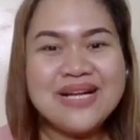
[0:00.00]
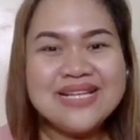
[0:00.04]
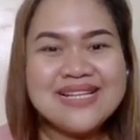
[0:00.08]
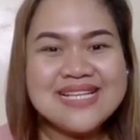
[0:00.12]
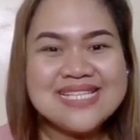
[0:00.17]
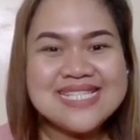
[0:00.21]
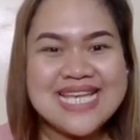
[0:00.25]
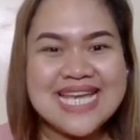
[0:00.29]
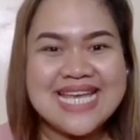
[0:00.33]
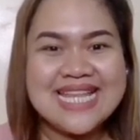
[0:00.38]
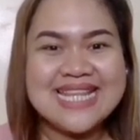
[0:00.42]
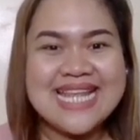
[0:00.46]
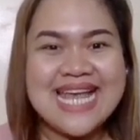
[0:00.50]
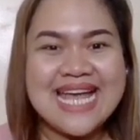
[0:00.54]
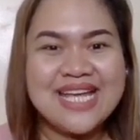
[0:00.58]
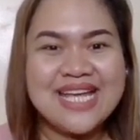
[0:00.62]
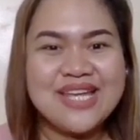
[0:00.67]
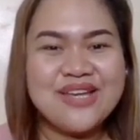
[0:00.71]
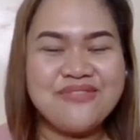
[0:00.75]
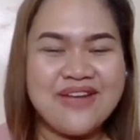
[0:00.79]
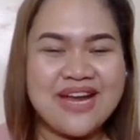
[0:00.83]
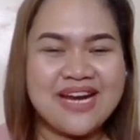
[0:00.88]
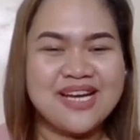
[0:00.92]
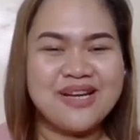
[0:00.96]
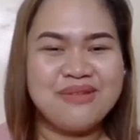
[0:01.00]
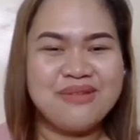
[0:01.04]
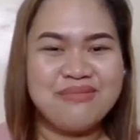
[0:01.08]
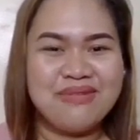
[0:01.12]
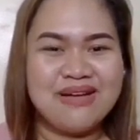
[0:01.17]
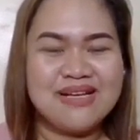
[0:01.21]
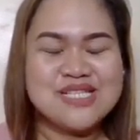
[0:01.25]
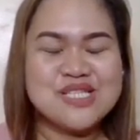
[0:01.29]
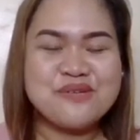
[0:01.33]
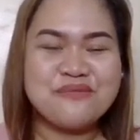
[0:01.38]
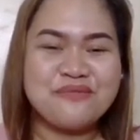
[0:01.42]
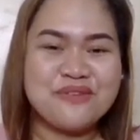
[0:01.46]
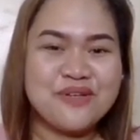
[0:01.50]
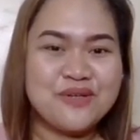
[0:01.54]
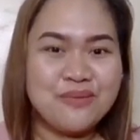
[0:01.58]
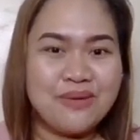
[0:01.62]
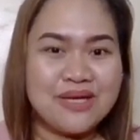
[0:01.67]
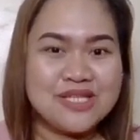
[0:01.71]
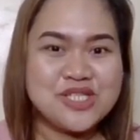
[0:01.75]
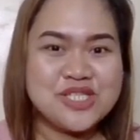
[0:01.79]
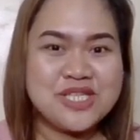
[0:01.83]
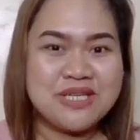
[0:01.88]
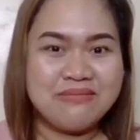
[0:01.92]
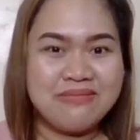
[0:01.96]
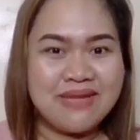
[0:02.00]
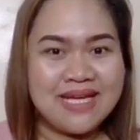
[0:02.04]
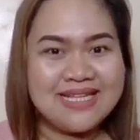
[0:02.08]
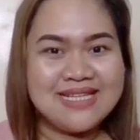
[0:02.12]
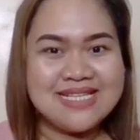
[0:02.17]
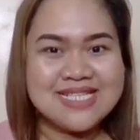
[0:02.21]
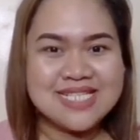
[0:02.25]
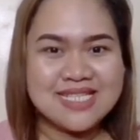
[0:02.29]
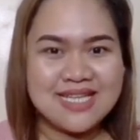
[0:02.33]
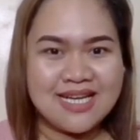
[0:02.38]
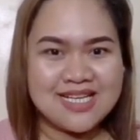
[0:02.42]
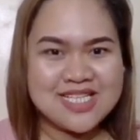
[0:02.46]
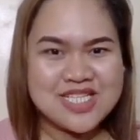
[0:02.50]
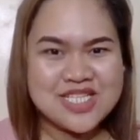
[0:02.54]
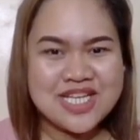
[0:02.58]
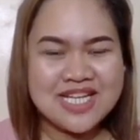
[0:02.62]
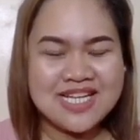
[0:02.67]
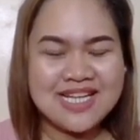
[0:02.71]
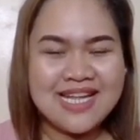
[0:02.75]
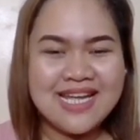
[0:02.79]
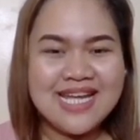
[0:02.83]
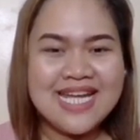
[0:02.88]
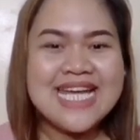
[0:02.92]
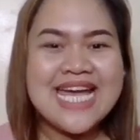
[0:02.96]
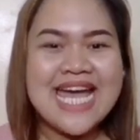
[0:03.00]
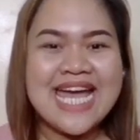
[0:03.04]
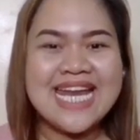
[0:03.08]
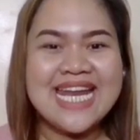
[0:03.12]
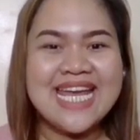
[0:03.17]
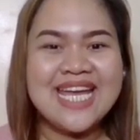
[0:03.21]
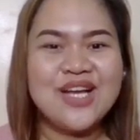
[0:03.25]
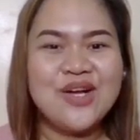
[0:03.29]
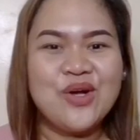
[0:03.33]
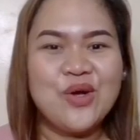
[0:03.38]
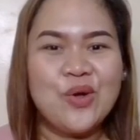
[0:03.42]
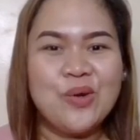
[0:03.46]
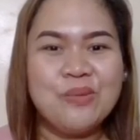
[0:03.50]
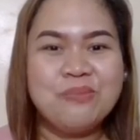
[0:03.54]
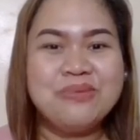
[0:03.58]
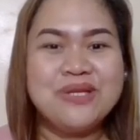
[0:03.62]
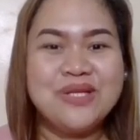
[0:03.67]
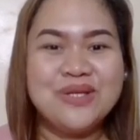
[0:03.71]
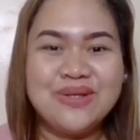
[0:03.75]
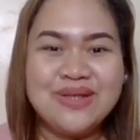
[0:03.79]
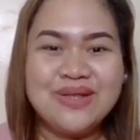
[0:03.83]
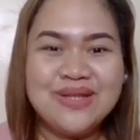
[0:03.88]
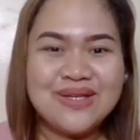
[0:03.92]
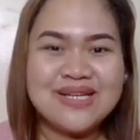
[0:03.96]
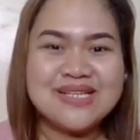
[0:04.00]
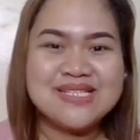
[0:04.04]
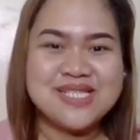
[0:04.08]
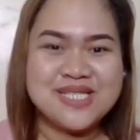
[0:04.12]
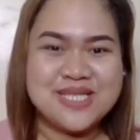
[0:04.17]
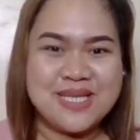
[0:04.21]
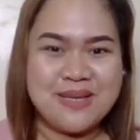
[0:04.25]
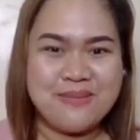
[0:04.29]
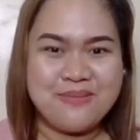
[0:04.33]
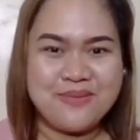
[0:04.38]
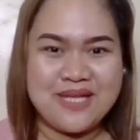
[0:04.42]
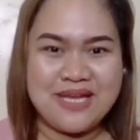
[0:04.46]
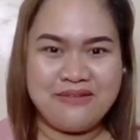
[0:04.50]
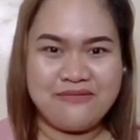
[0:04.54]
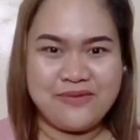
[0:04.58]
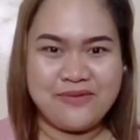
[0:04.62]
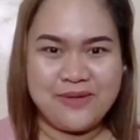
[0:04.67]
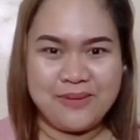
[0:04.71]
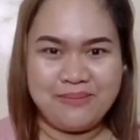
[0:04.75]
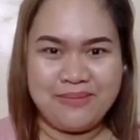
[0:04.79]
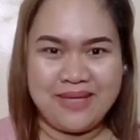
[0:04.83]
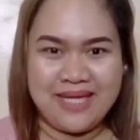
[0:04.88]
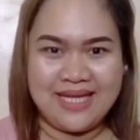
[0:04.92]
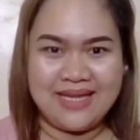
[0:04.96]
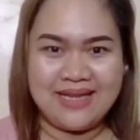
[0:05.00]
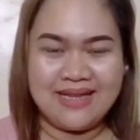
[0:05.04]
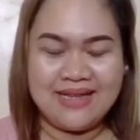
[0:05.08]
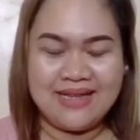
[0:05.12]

to say thank you very much for watching my discussion, and I hope you learned something from it.